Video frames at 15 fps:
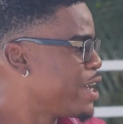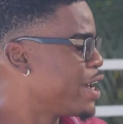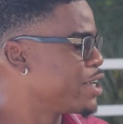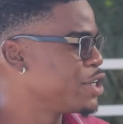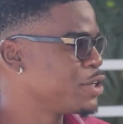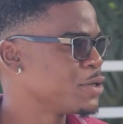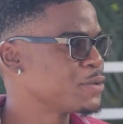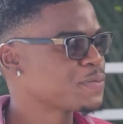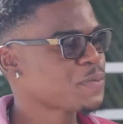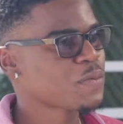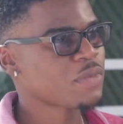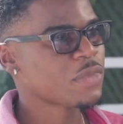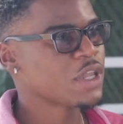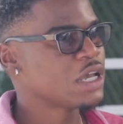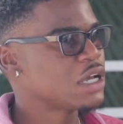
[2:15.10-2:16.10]
Yeah,
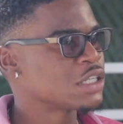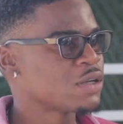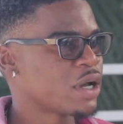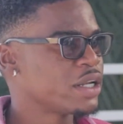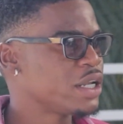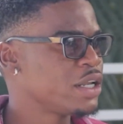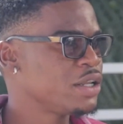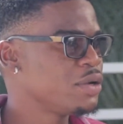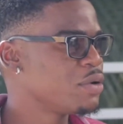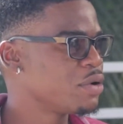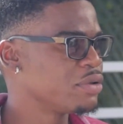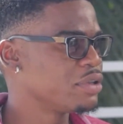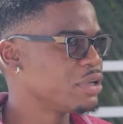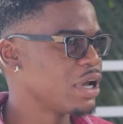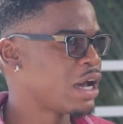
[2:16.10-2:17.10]
So I didn't
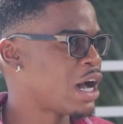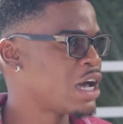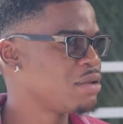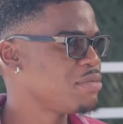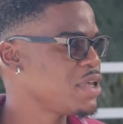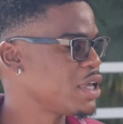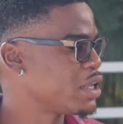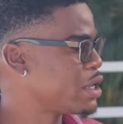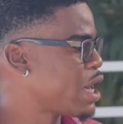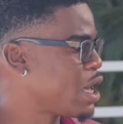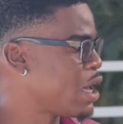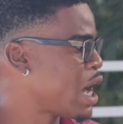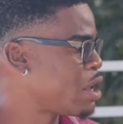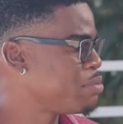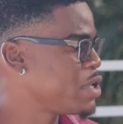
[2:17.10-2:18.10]
know handmade
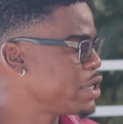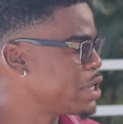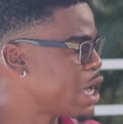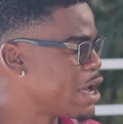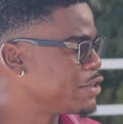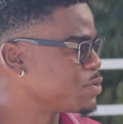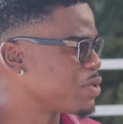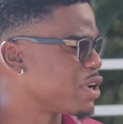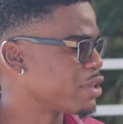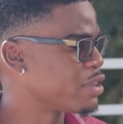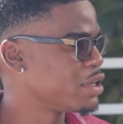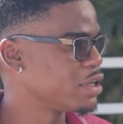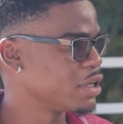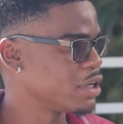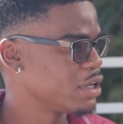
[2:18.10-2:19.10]
knives were a
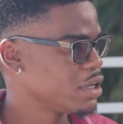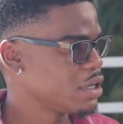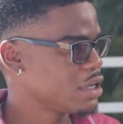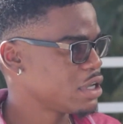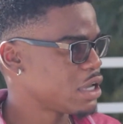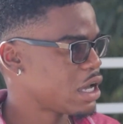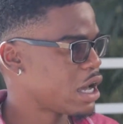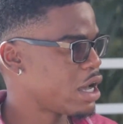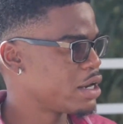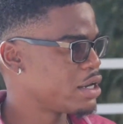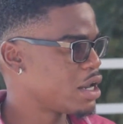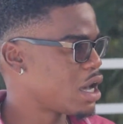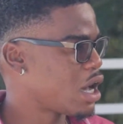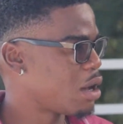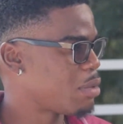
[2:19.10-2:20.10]
thing. Mm-hmm.
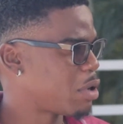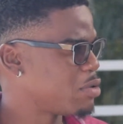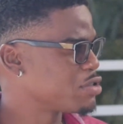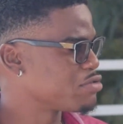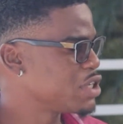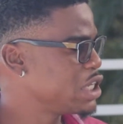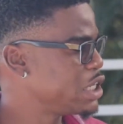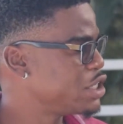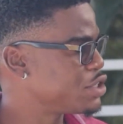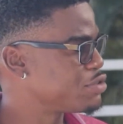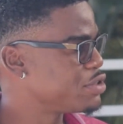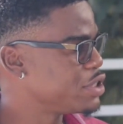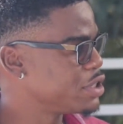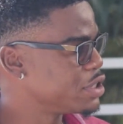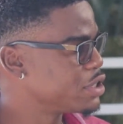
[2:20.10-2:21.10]
And I was really
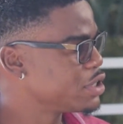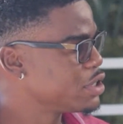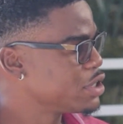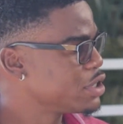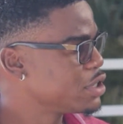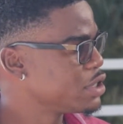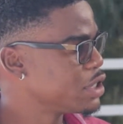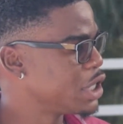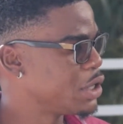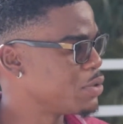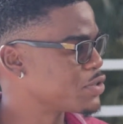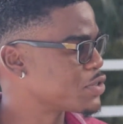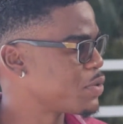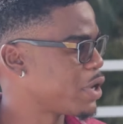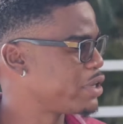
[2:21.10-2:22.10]
intrigued,
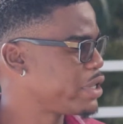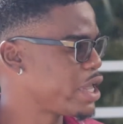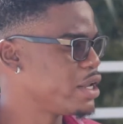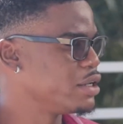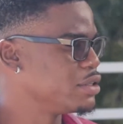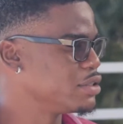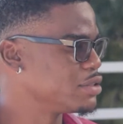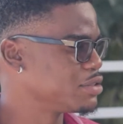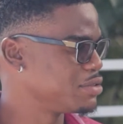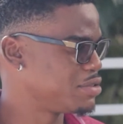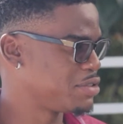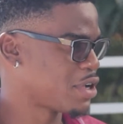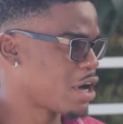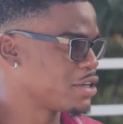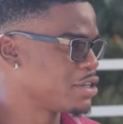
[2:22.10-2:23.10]
so I then
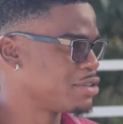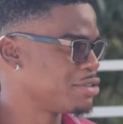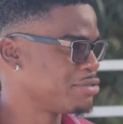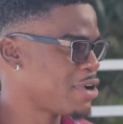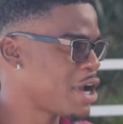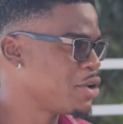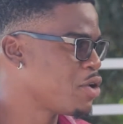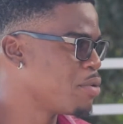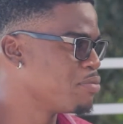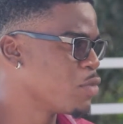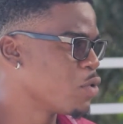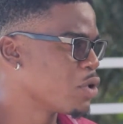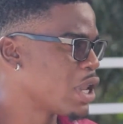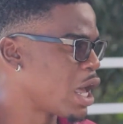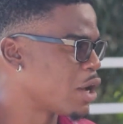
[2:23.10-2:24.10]
started to find out
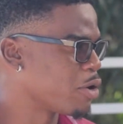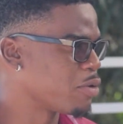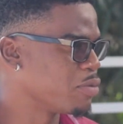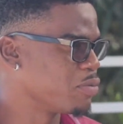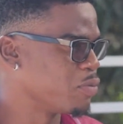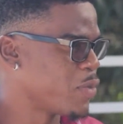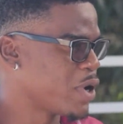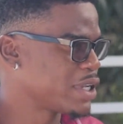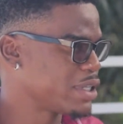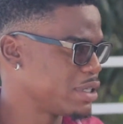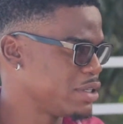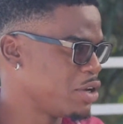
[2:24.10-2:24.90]
more, like, what